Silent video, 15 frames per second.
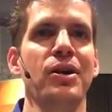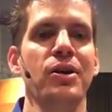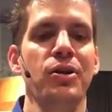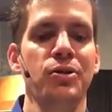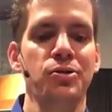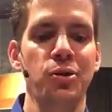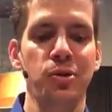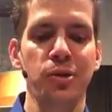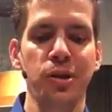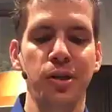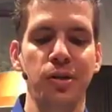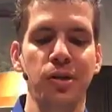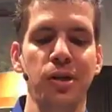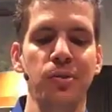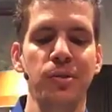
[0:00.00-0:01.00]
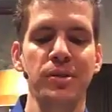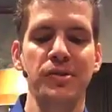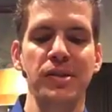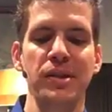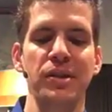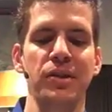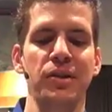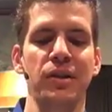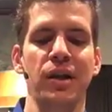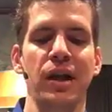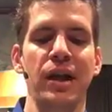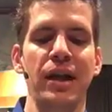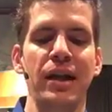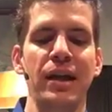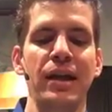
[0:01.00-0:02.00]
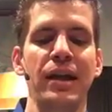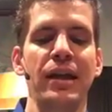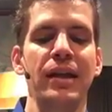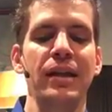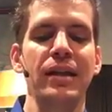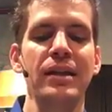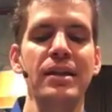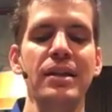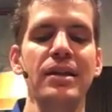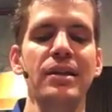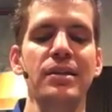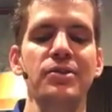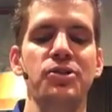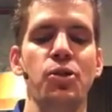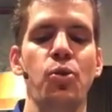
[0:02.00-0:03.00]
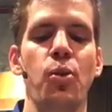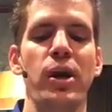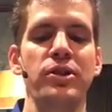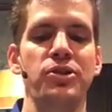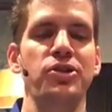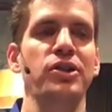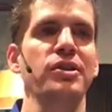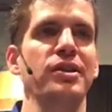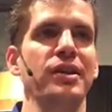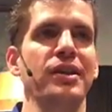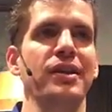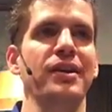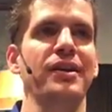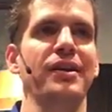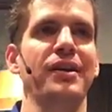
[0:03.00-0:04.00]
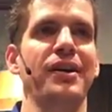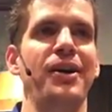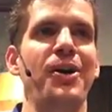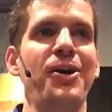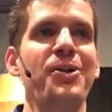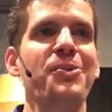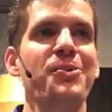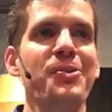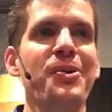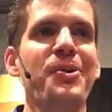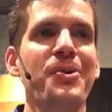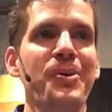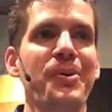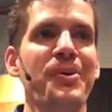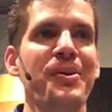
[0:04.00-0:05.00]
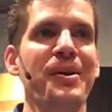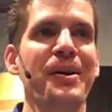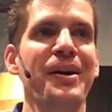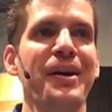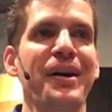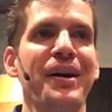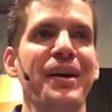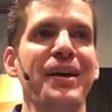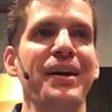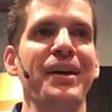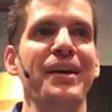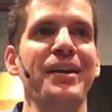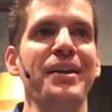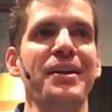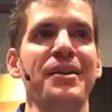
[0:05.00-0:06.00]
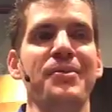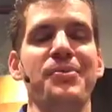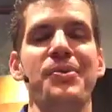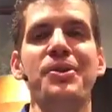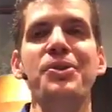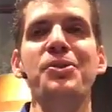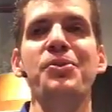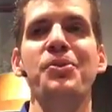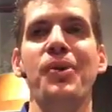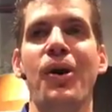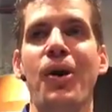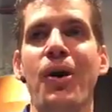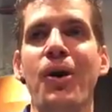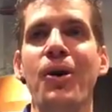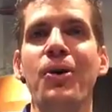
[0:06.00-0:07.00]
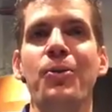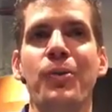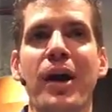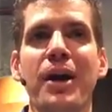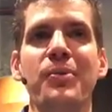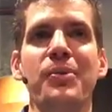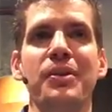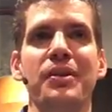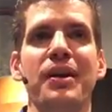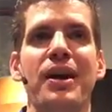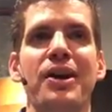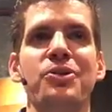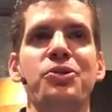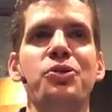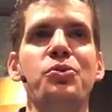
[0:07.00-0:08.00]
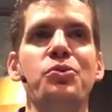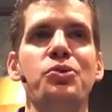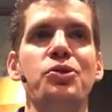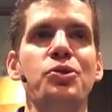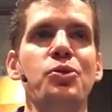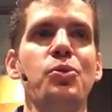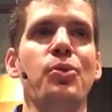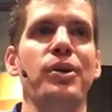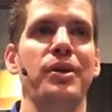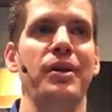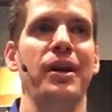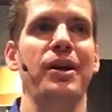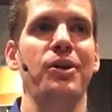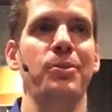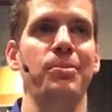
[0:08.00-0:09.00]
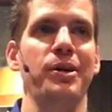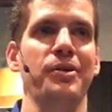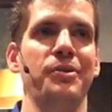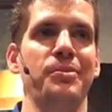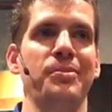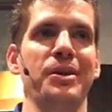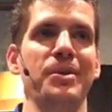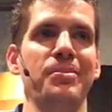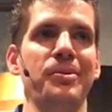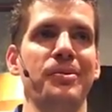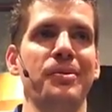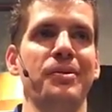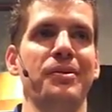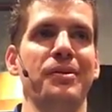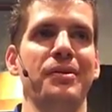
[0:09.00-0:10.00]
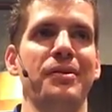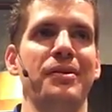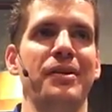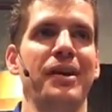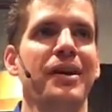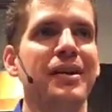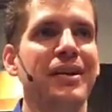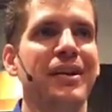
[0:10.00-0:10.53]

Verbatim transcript: So clearly we see here, he is questioning our role. When you are right with God, you do want to help other people, right?